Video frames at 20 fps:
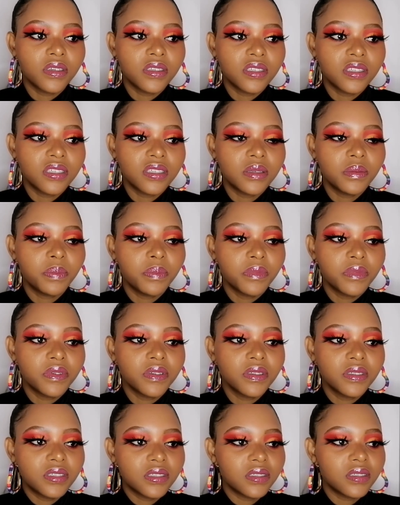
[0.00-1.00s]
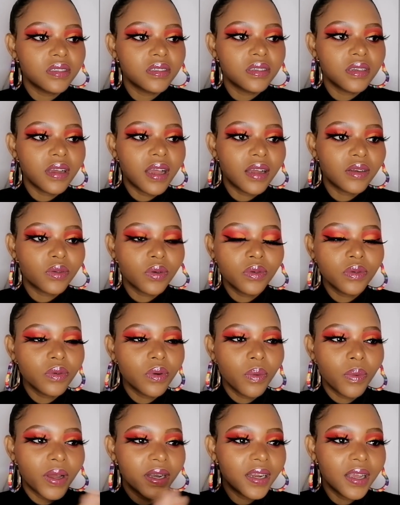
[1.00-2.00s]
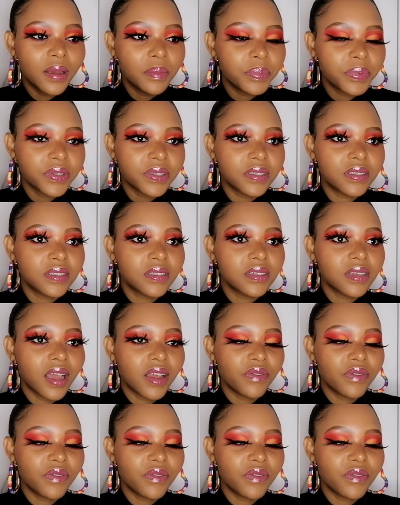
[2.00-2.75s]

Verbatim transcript: she I don't know what happened.